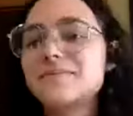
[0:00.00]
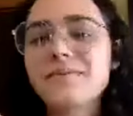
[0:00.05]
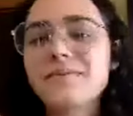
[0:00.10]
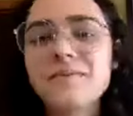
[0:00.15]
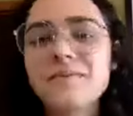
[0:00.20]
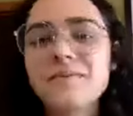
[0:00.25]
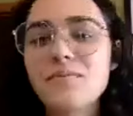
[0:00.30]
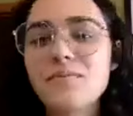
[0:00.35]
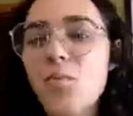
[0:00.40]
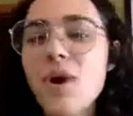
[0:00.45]

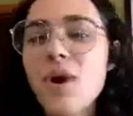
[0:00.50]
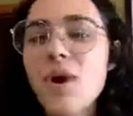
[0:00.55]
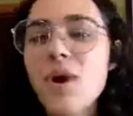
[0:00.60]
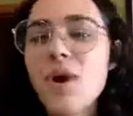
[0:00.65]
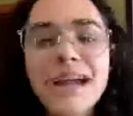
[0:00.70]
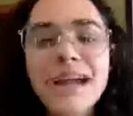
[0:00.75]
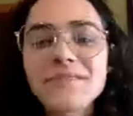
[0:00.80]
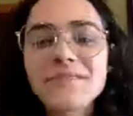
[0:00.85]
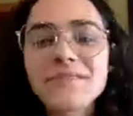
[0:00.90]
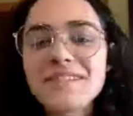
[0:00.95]
what
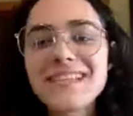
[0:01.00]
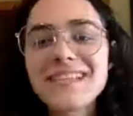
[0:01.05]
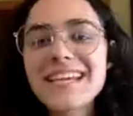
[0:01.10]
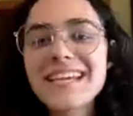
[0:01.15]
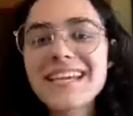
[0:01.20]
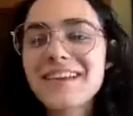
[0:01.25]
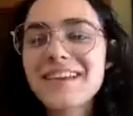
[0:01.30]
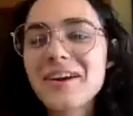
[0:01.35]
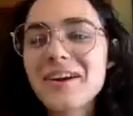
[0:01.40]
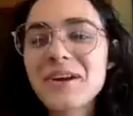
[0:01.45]
kind of state
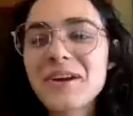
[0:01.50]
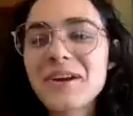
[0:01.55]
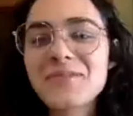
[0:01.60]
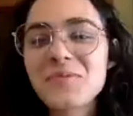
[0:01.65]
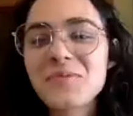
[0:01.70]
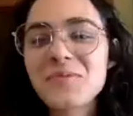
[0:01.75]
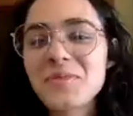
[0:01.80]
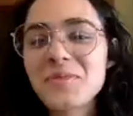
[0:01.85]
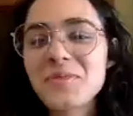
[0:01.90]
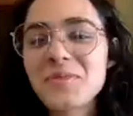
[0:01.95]
they're in
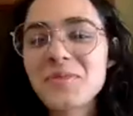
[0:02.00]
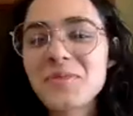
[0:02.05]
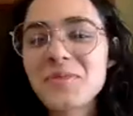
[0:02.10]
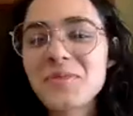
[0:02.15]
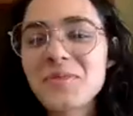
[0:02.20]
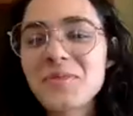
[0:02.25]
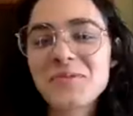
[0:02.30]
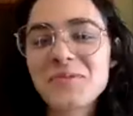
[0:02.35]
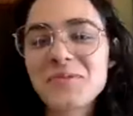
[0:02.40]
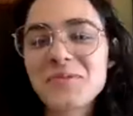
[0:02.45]
when they're
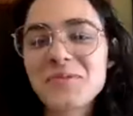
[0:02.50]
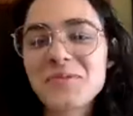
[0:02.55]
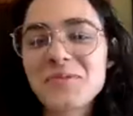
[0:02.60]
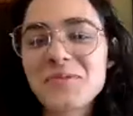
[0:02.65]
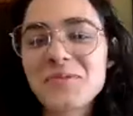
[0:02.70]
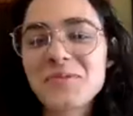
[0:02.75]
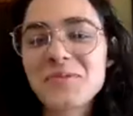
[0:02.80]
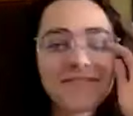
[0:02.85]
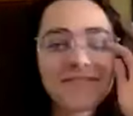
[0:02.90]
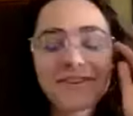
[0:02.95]

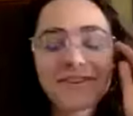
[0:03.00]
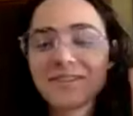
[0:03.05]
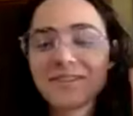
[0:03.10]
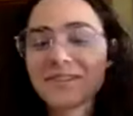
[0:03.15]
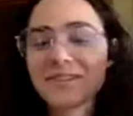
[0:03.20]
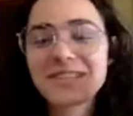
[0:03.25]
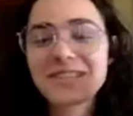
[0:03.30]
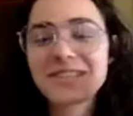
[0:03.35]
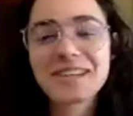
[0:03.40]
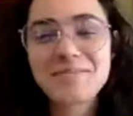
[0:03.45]
reading your
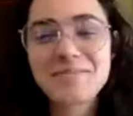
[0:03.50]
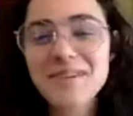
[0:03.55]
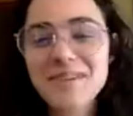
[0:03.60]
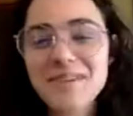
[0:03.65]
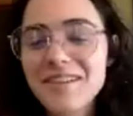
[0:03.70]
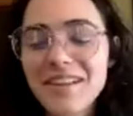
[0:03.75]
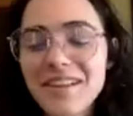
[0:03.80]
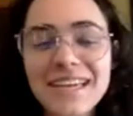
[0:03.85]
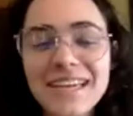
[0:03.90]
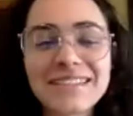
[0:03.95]
essay, if they're
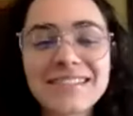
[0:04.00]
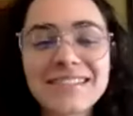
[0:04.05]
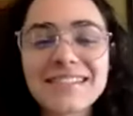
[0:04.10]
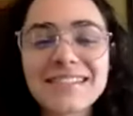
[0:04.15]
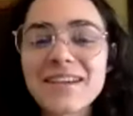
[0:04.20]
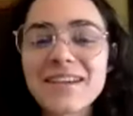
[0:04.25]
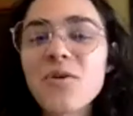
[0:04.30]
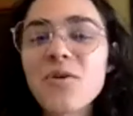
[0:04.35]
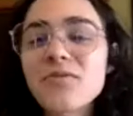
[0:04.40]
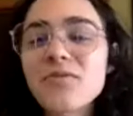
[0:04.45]
just going to be
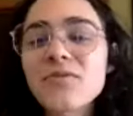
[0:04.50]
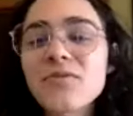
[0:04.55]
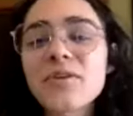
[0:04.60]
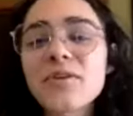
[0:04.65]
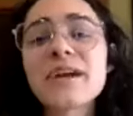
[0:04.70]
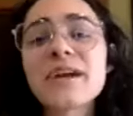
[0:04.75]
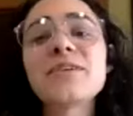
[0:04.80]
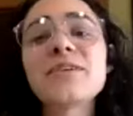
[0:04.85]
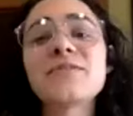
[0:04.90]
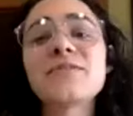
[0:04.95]
glancing
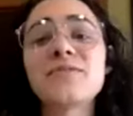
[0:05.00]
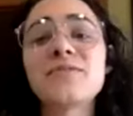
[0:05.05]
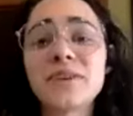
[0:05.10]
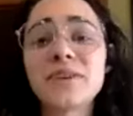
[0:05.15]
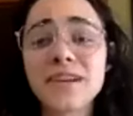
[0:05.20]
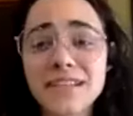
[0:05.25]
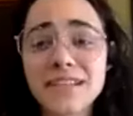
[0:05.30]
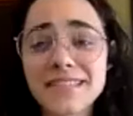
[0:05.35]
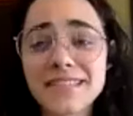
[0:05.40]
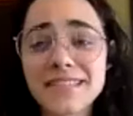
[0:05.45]
over it,
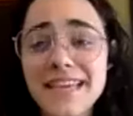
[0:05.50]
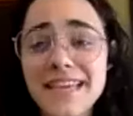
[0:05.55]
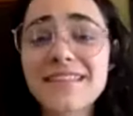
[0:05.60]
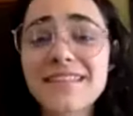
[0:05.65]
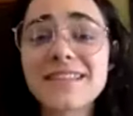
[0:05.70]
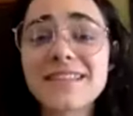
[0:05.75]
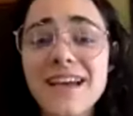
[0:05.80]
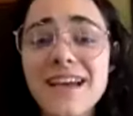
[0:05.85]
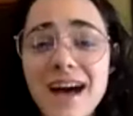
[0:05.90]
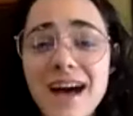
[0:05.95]
if they're going to
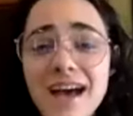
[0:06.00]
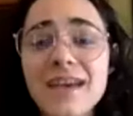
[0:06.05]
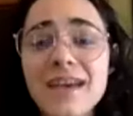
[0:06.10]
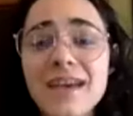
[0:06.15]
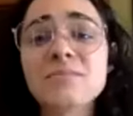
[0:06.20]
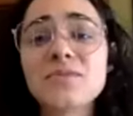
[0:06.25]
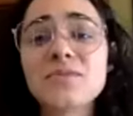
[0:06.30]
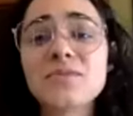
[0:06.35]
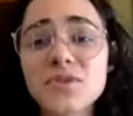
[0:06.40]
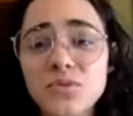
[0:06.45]
take the
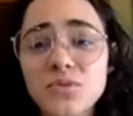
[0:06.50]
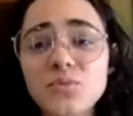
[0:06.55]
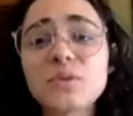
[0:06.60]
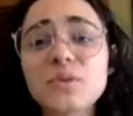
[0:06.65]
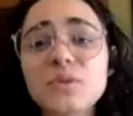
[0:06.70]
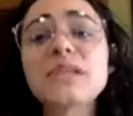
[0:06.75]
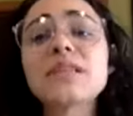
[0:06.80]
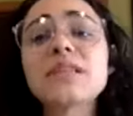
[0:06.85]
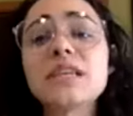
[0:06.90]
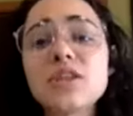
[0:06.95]
time to
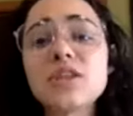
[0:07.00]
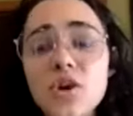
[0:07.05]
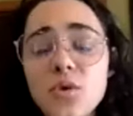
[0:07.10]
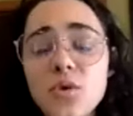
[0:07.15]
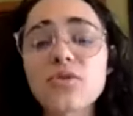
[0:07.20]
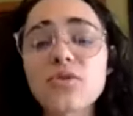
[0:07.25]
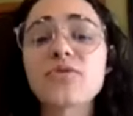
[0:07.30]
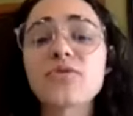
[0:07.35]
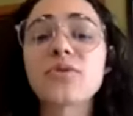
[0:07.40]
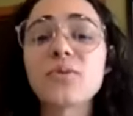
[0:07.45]
really go
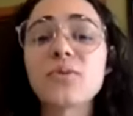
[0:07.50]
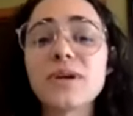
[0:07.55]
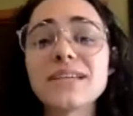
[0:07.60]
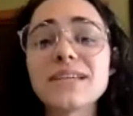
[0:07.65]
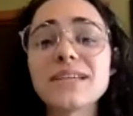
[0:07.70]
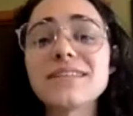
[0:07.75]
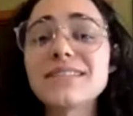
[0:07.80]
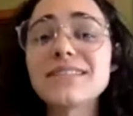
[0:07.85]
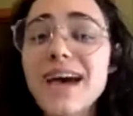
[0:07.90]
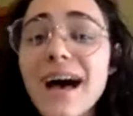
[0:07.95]
through it
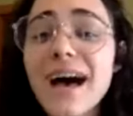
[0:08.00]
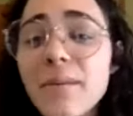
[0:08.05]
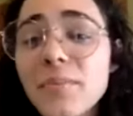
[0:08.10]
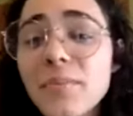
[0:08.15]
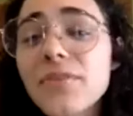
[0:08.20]
in depth.